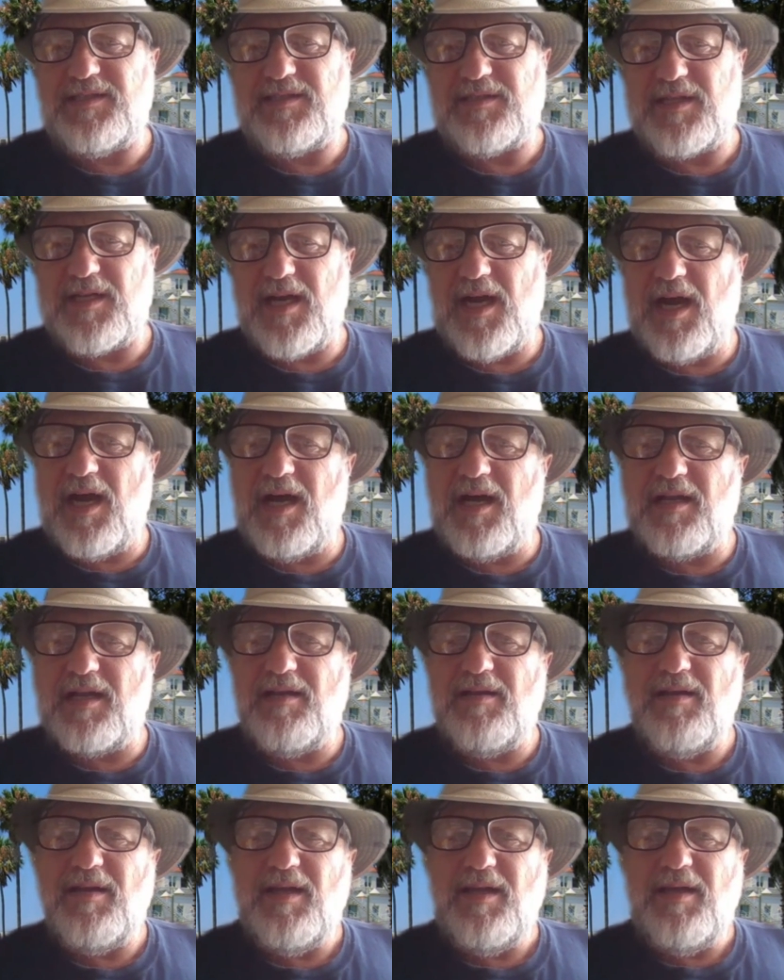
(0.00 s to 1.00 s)
to God
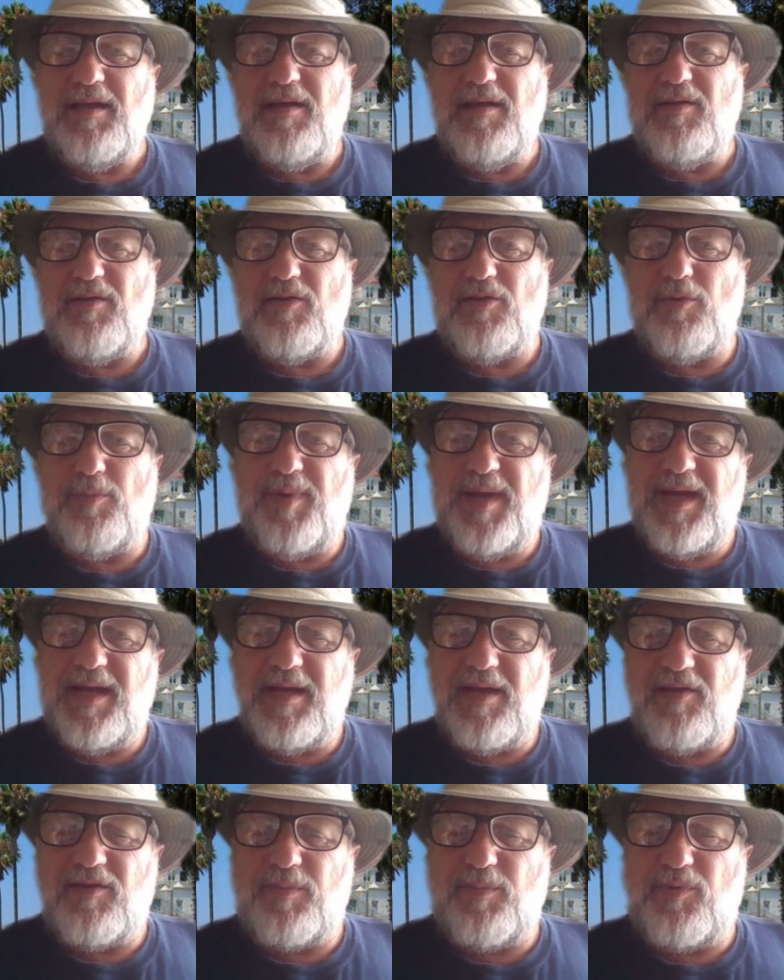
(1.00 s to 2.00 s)
to be in
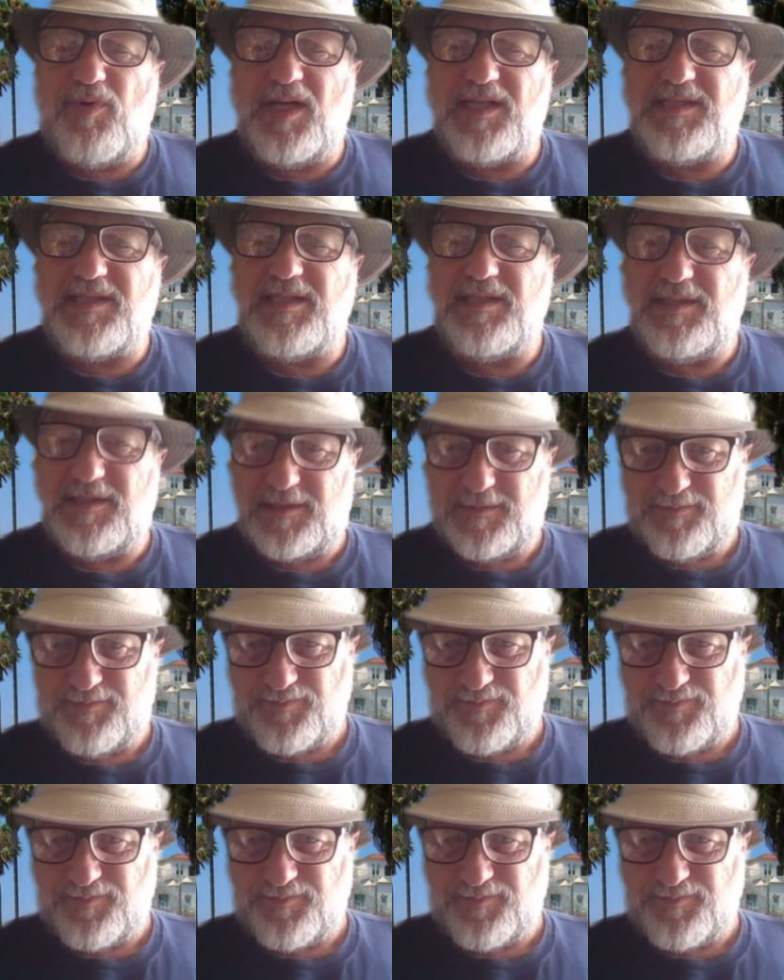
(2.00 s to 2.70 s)
his presence.